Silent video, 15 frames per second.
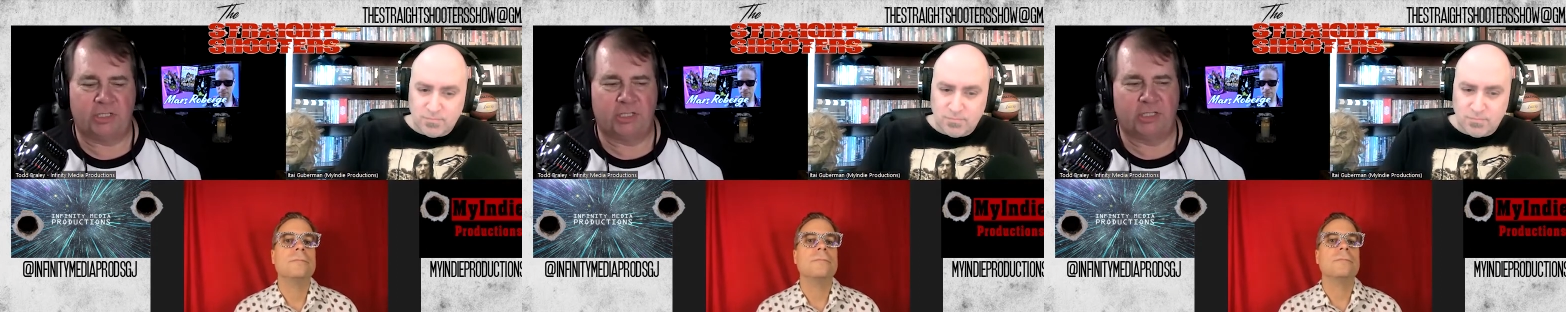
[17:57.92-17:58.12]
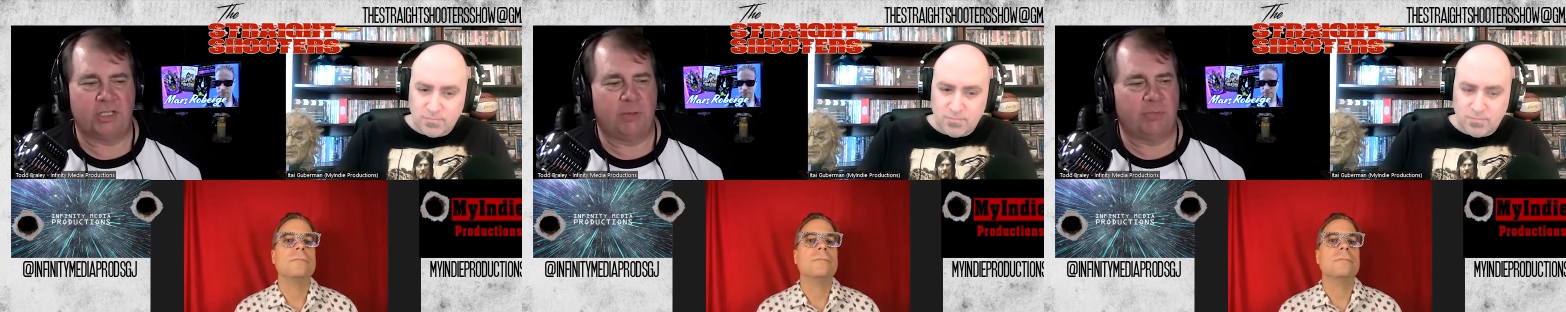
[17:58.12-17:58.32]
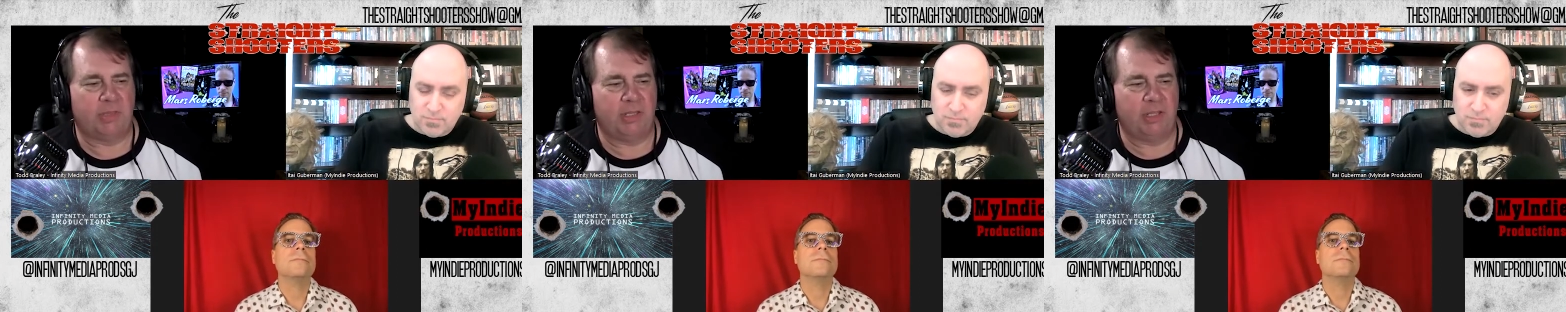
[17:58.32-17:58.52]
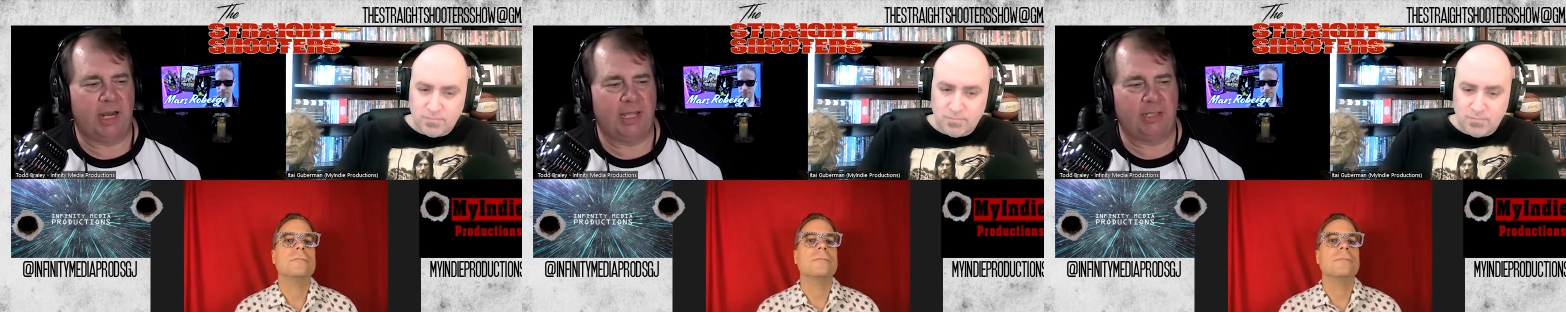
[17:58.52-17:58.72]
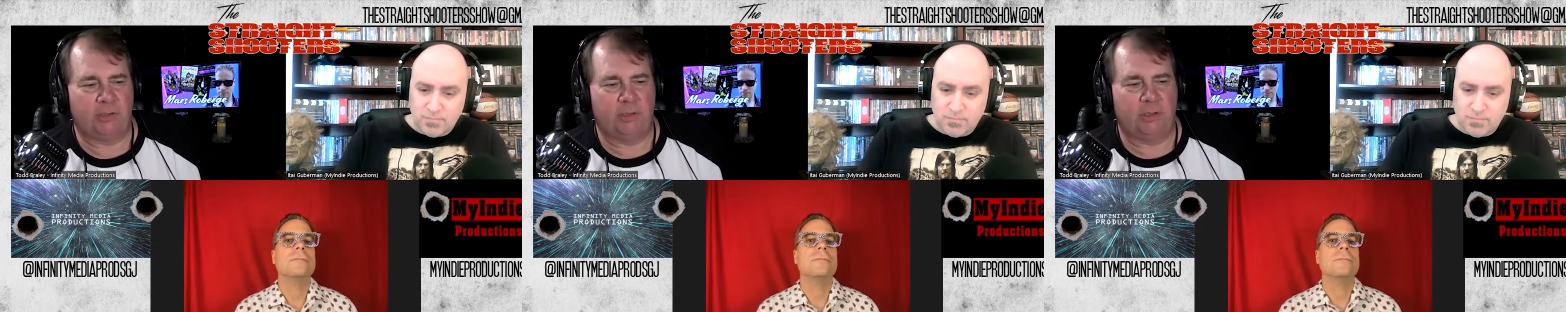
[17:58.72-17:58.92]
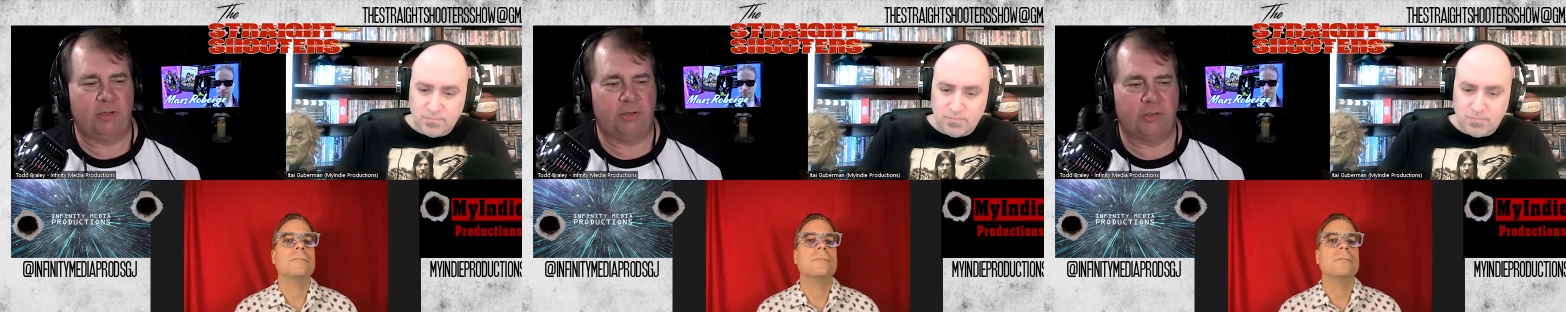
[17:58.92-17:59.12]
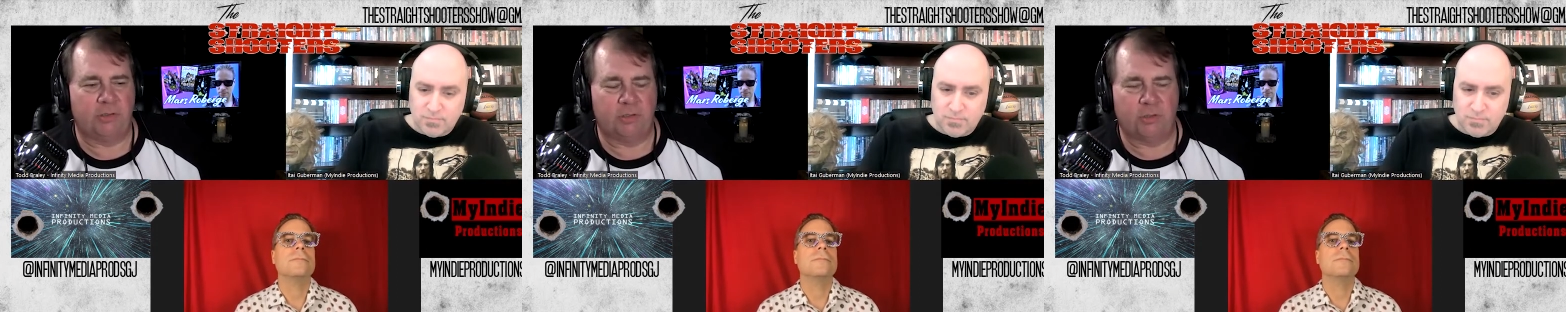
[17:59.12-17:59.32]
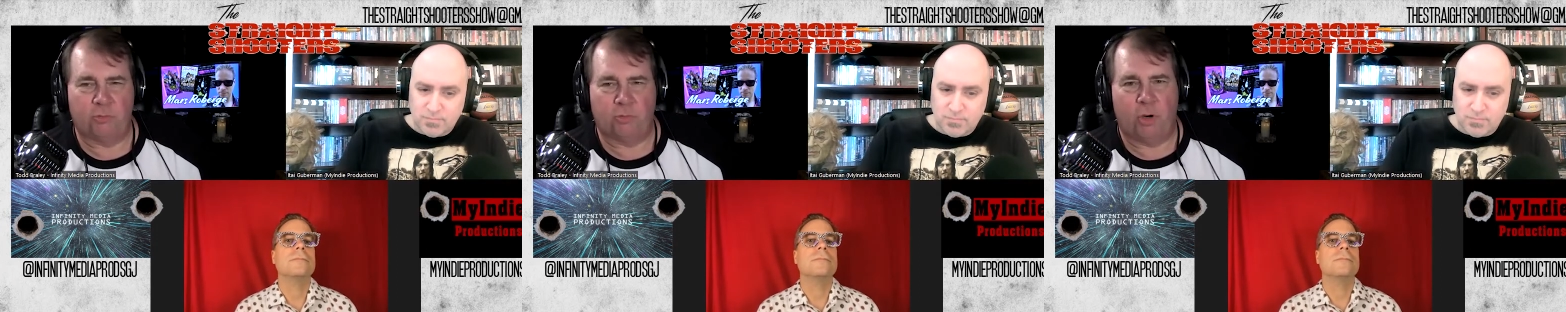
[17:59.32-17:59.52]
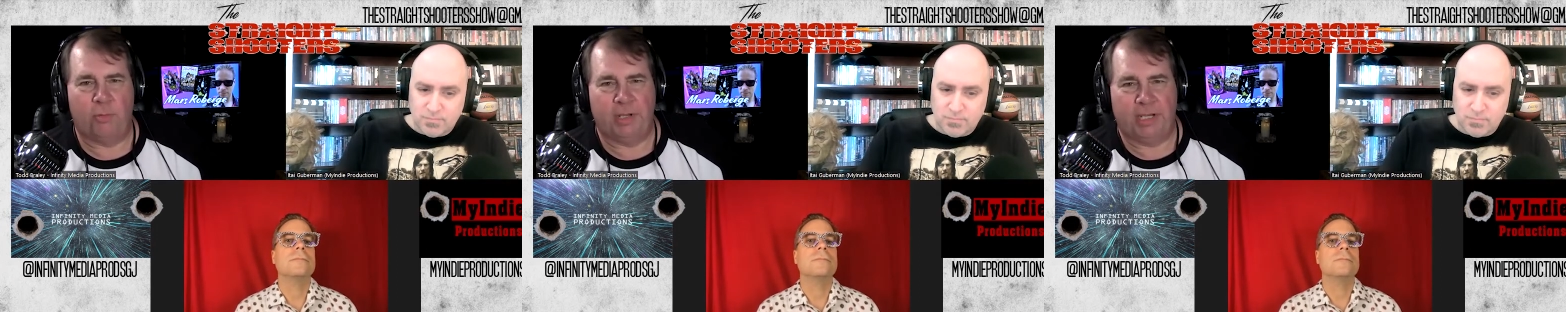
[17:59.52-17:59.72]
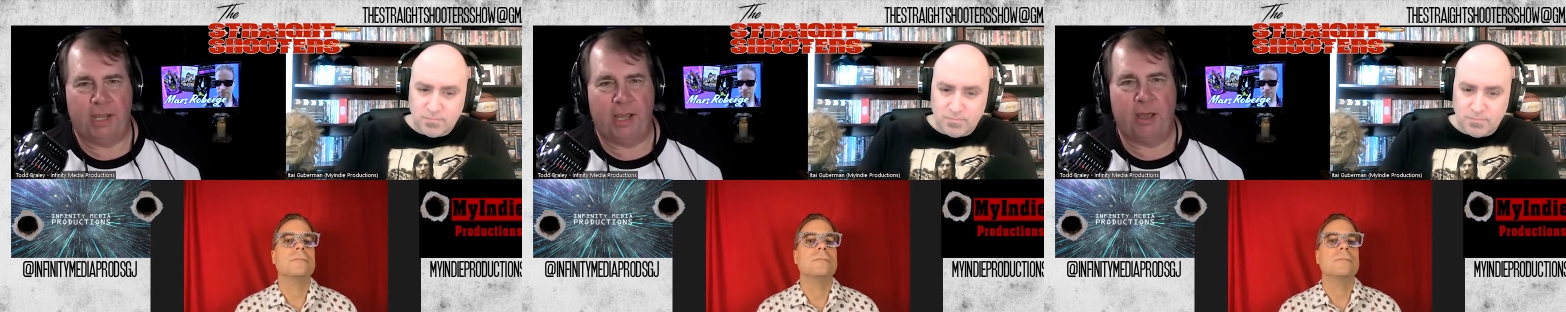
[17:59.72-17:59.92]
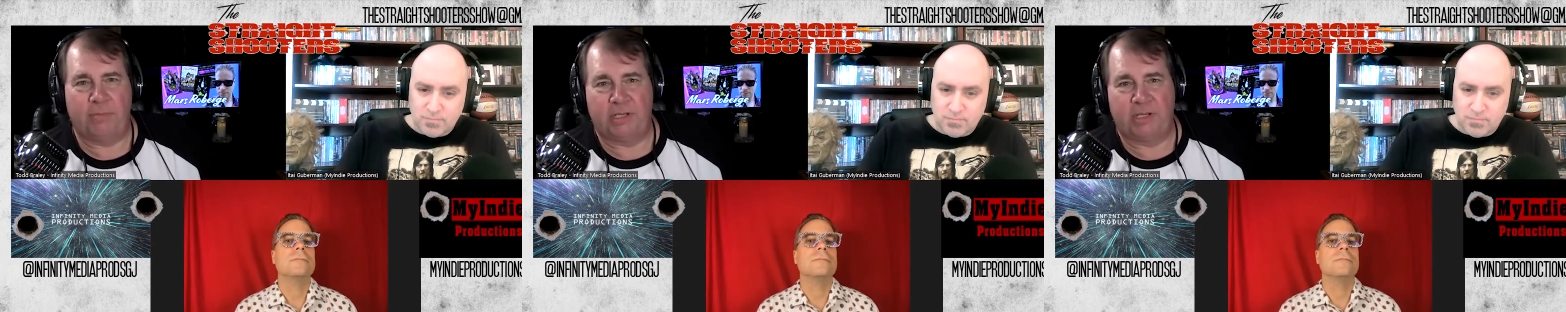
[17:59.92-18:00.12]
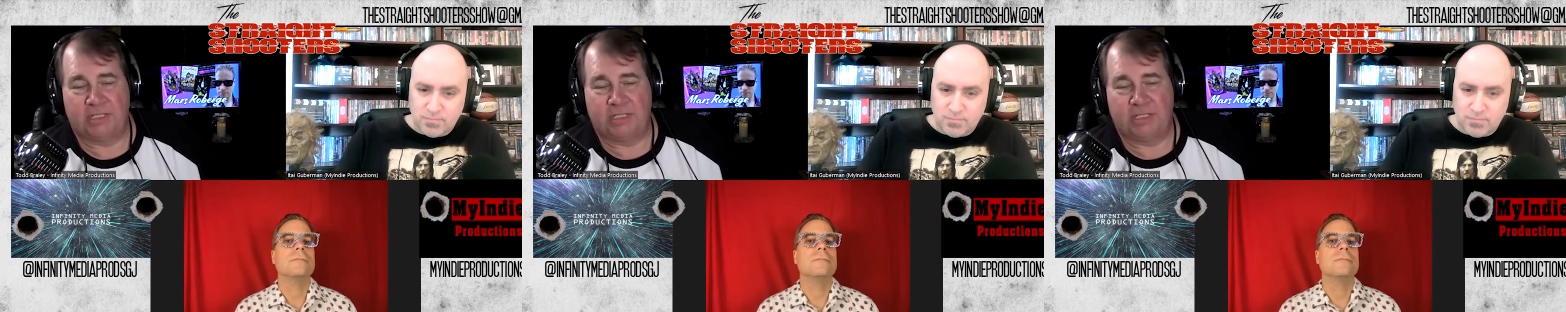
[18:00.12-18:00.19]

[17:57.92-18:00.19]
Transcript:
Speaker 1: it's just something that I learned growing up,